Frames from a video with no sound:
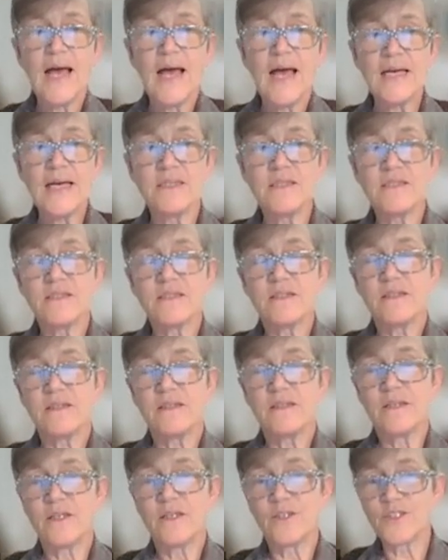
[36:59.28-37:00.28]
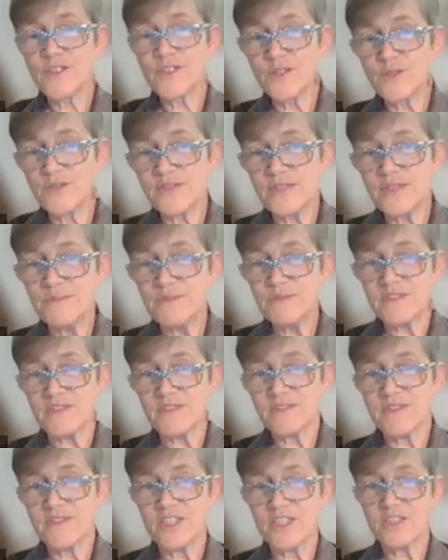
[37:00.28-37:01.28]
And it also seems the
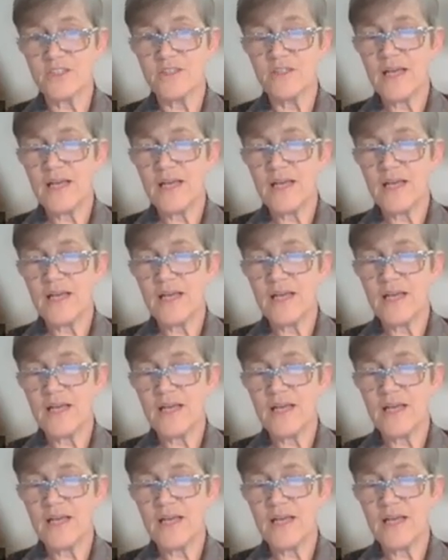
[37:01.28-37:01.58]
distinction